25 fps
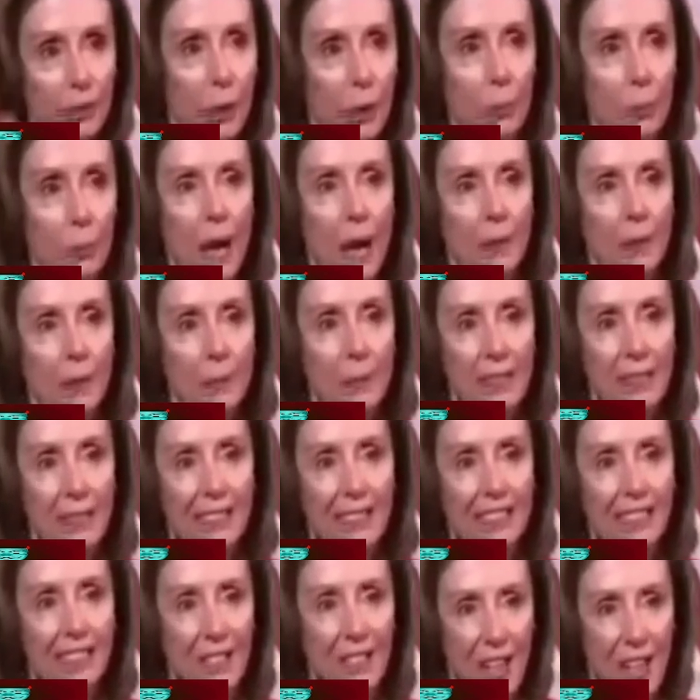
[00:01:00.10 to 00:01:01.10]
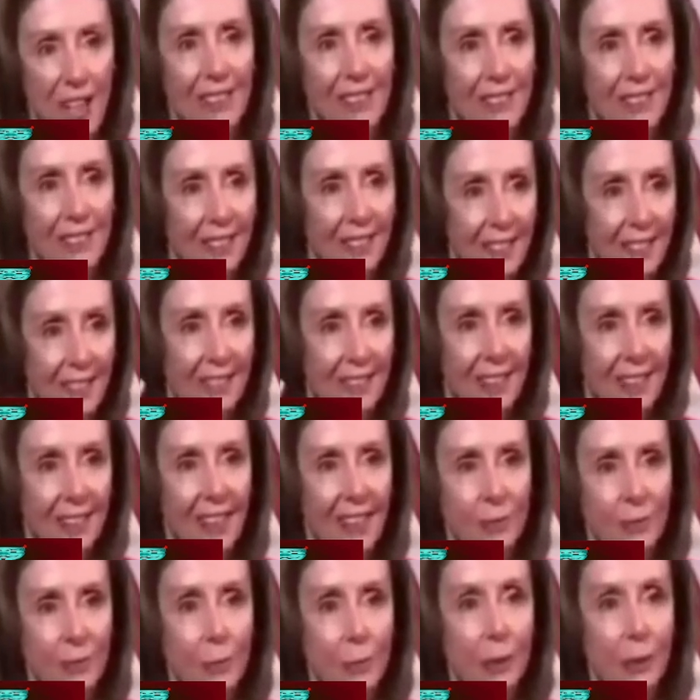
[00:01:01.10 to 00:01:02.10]
Obama agenda
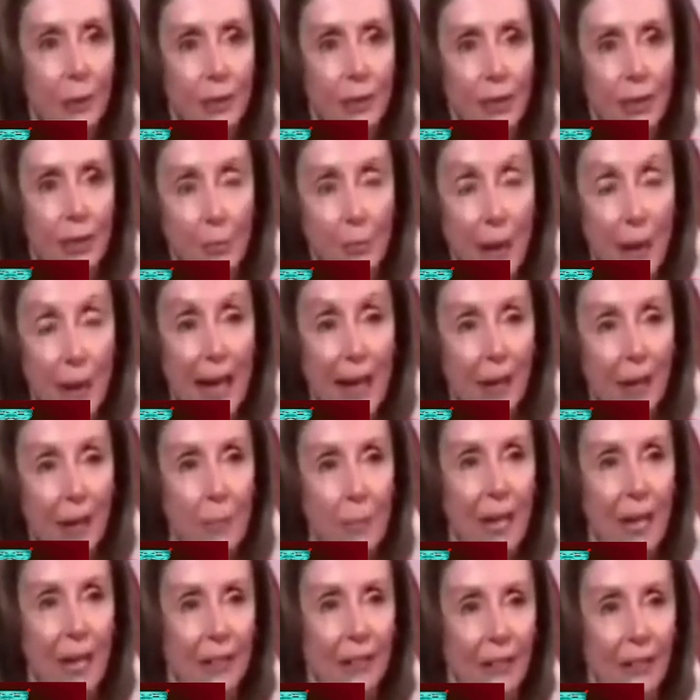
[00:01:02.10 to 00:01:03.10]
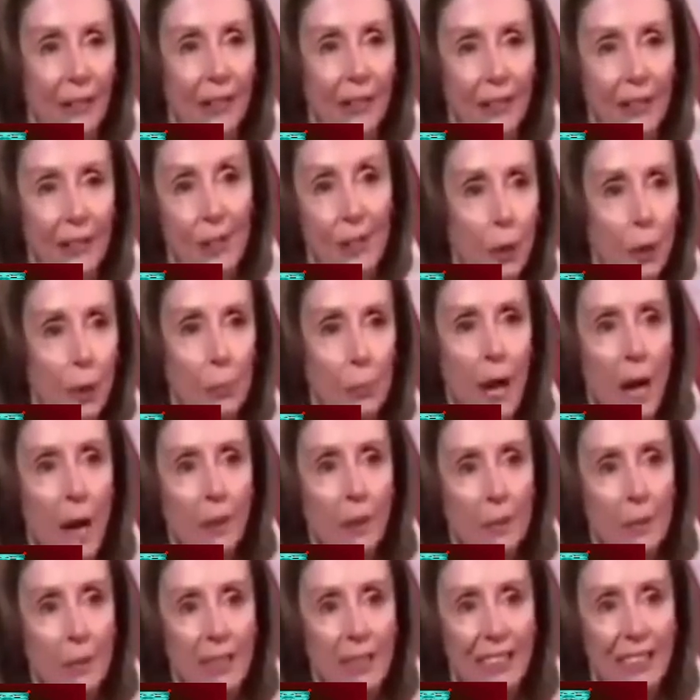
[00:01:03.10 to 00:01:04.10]
of building back better.
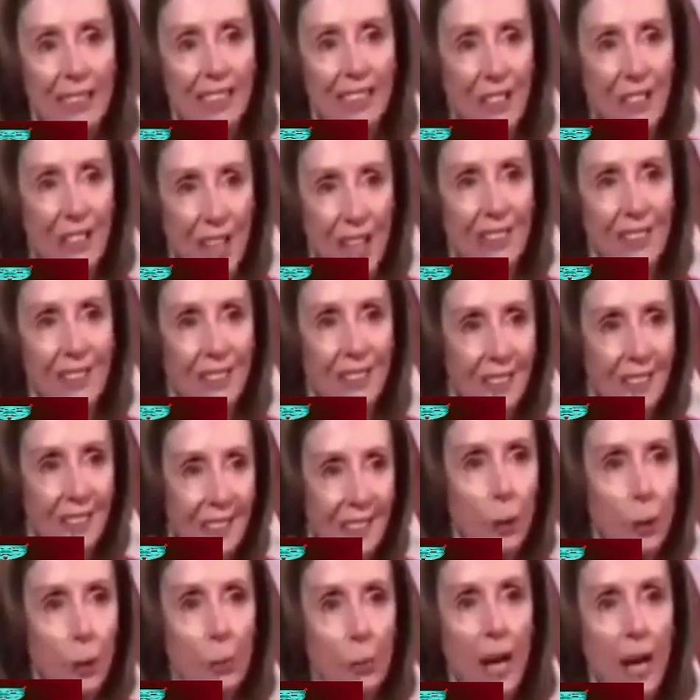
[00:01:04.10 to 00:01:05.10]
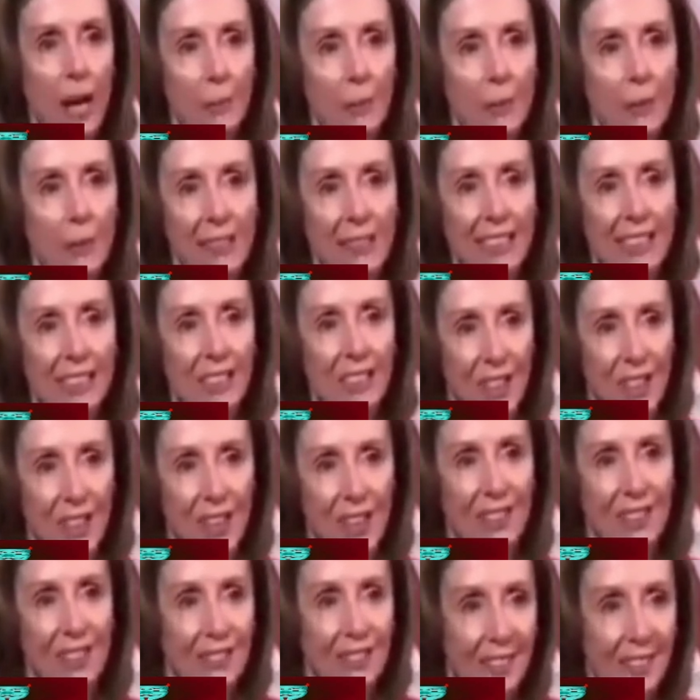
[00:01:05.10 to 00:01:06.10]
Obama agenda. Obama
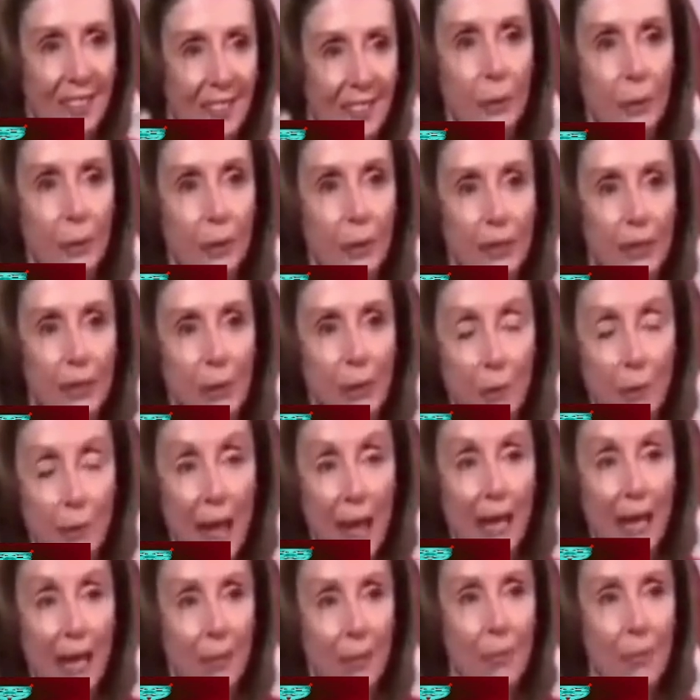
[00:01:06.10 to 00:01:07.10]
agenda. Building back